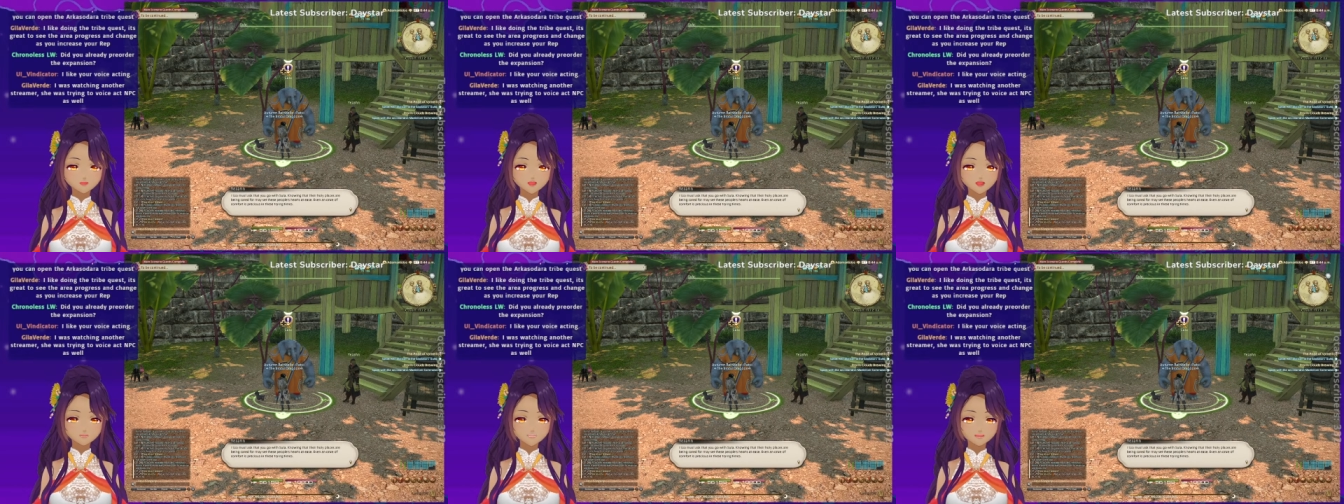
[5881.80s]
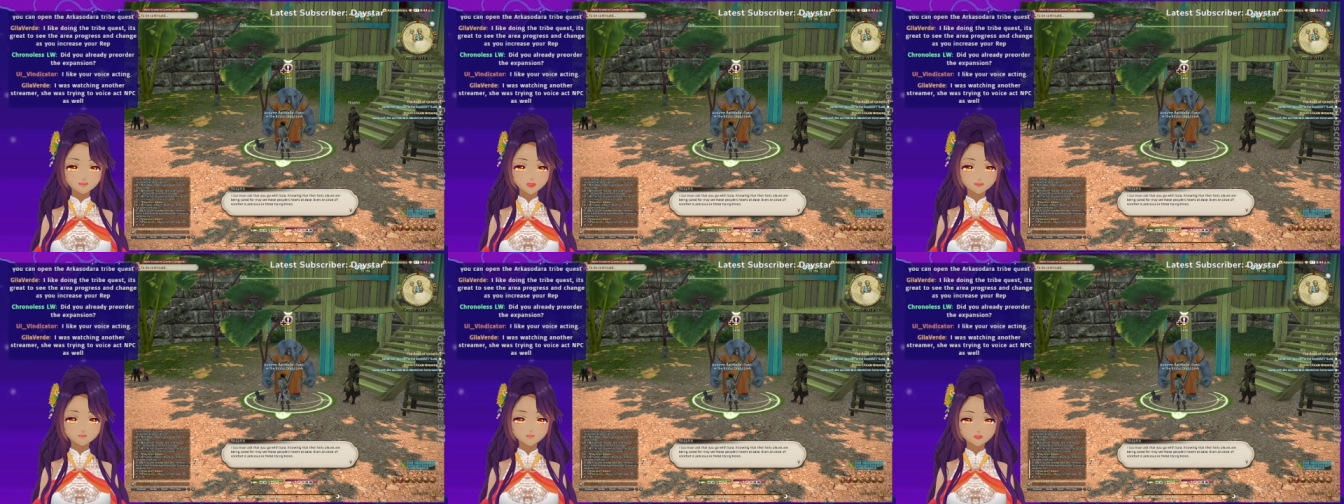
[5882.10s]
that the
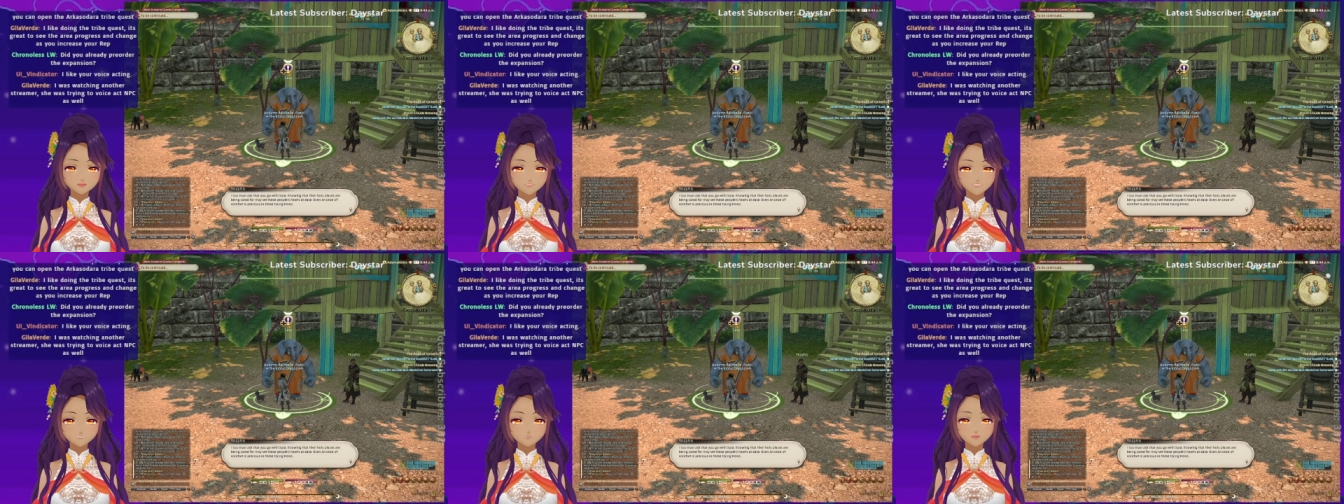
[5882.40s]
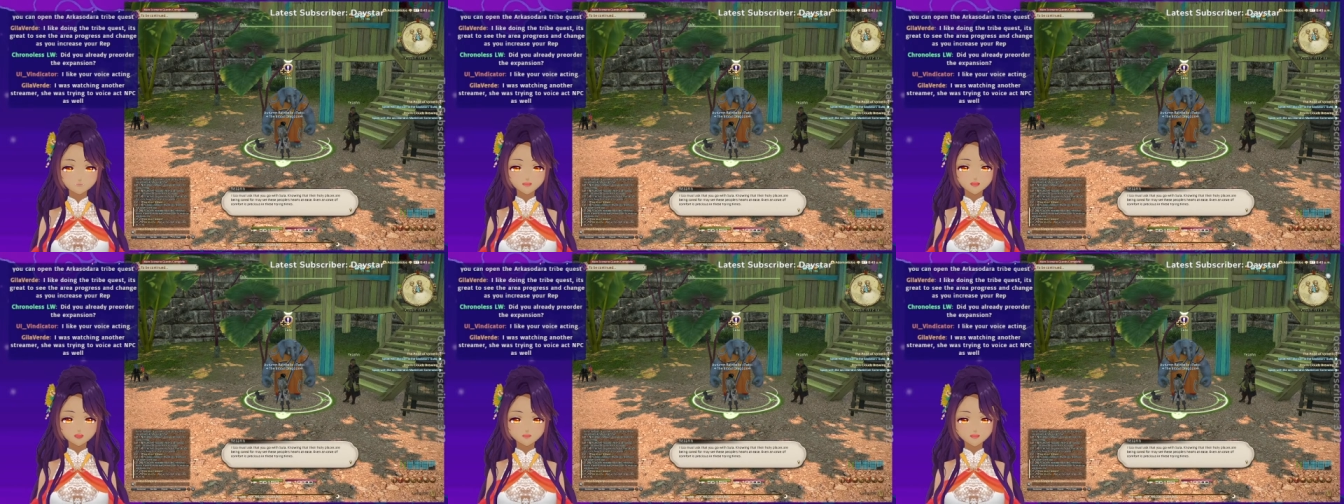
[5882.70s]
holy
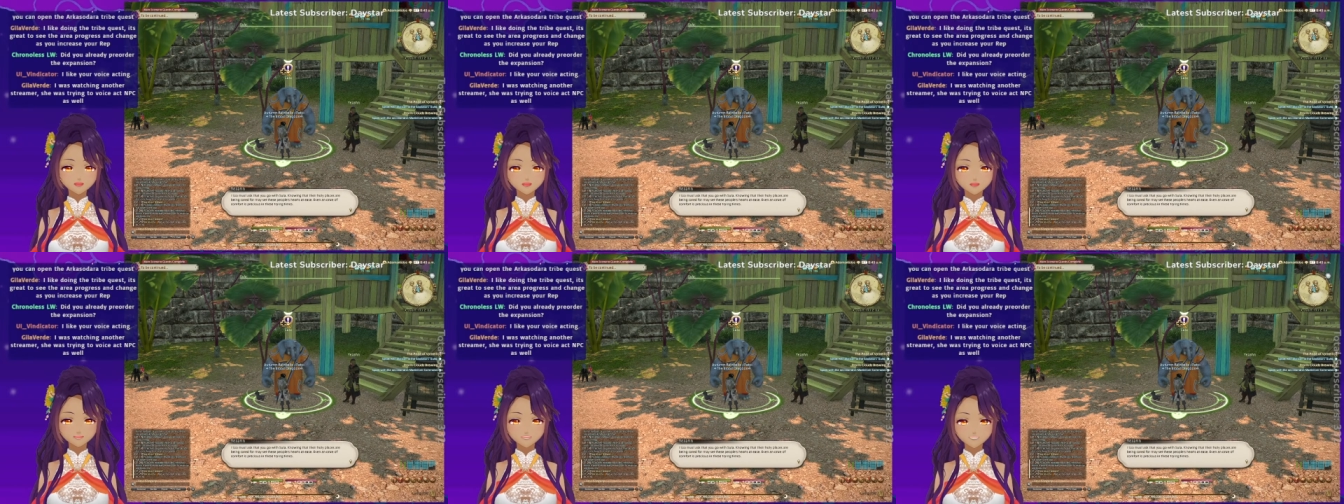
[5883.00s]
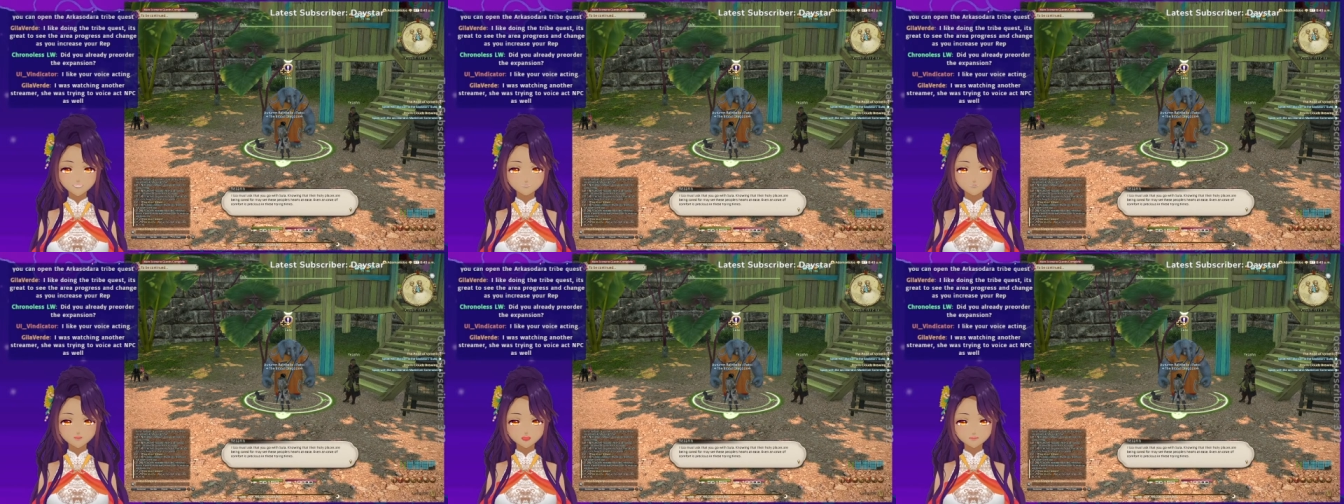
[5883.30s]
places are being
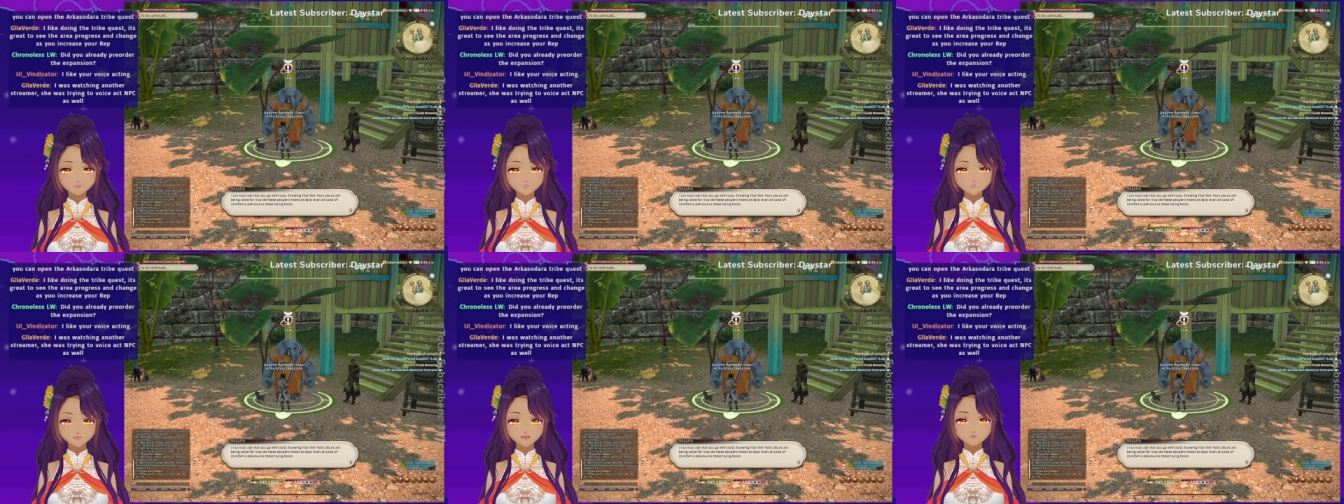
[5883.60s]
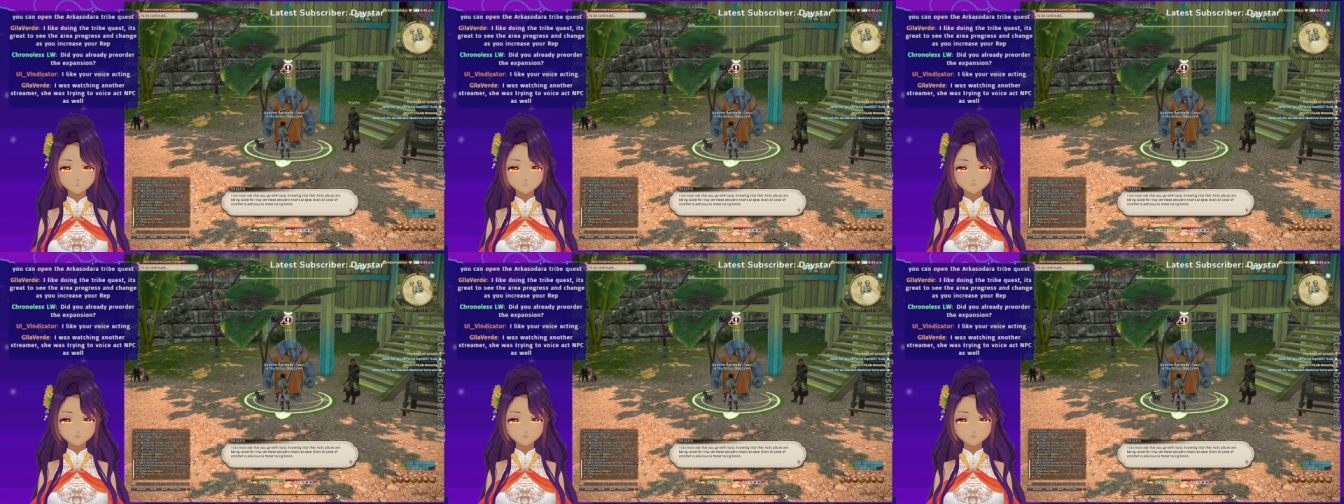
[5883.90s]
cared for